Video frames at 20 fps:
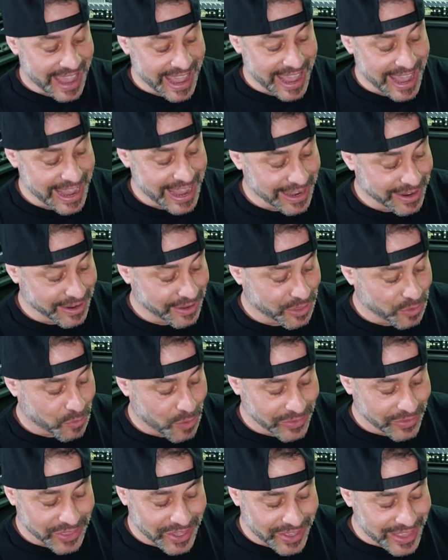And the
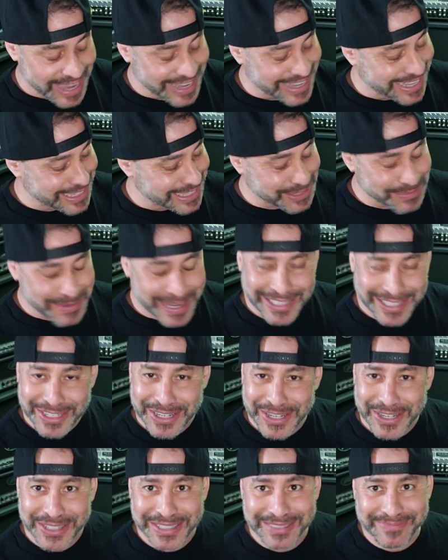one thing that gets me,
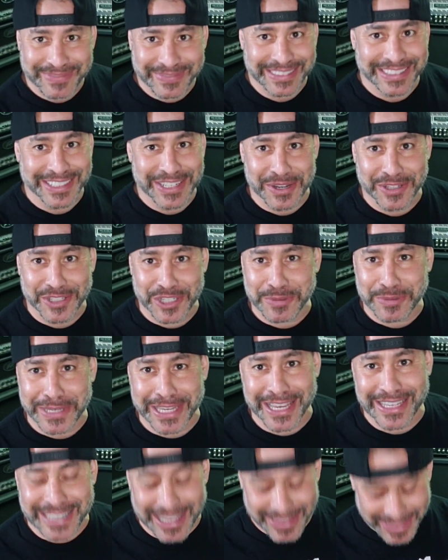dude, you know, just
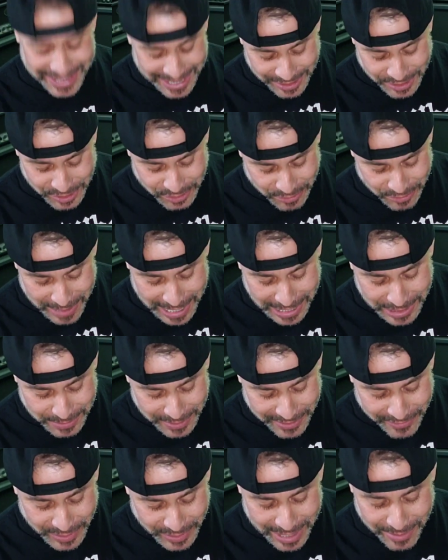because I think it just reminds
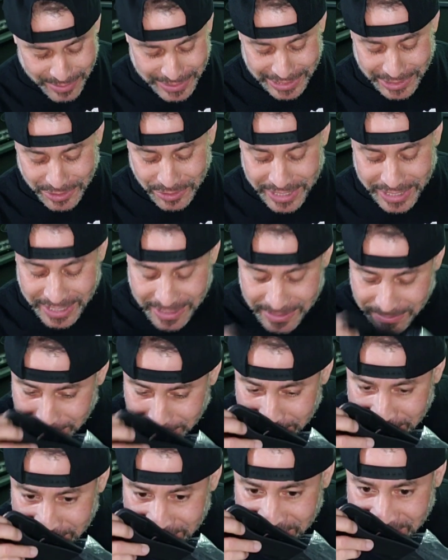me of when I was a little kid,
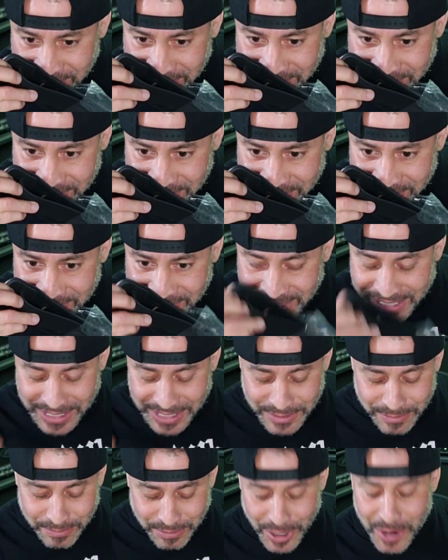
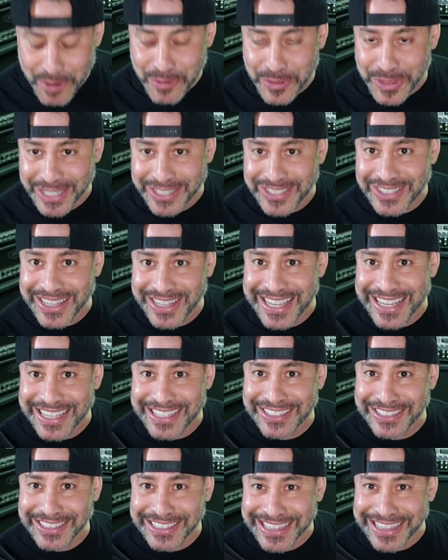is, bro, this thing
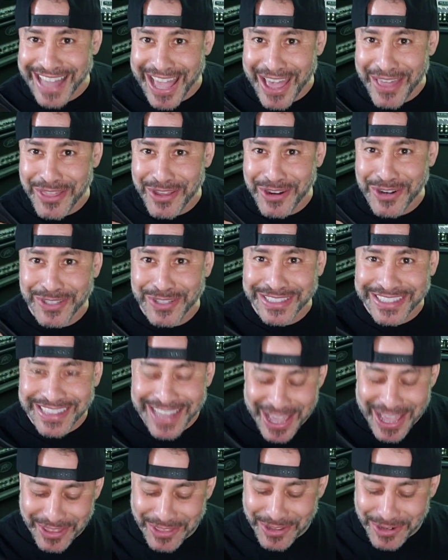is
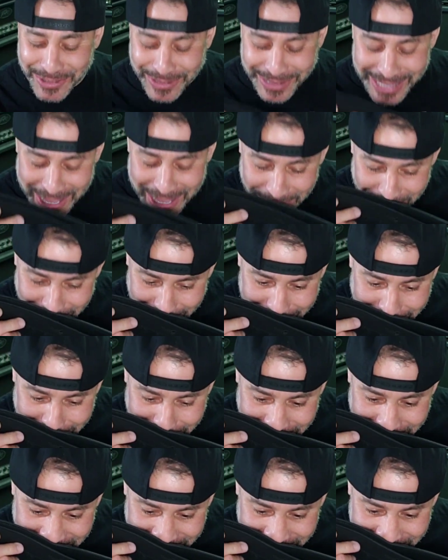leather.
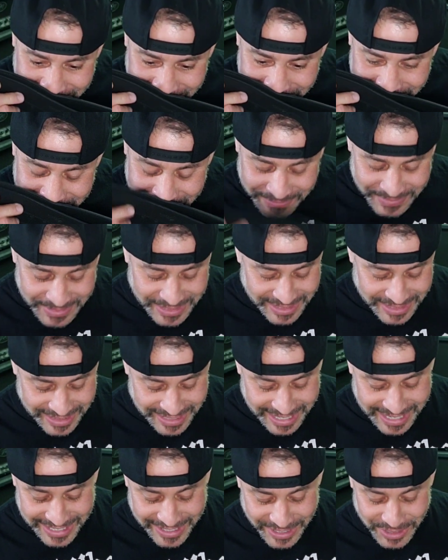
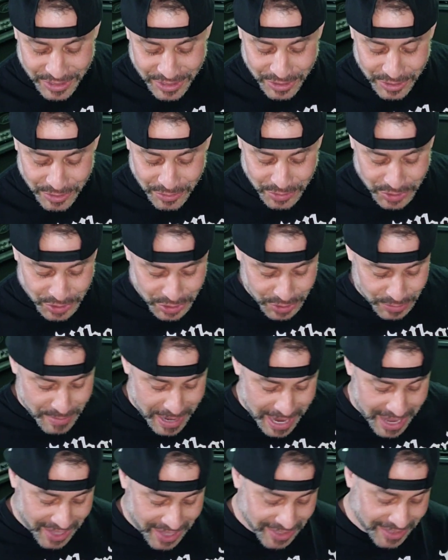Like, you
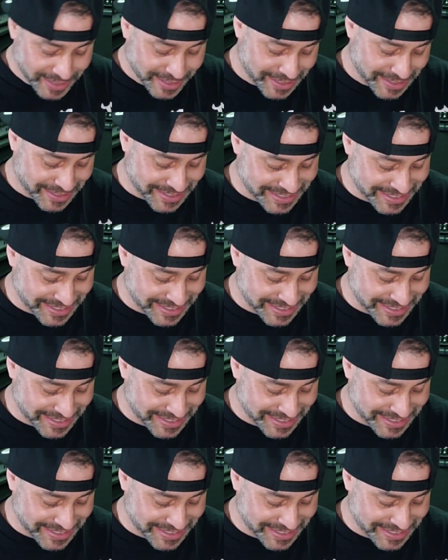smell.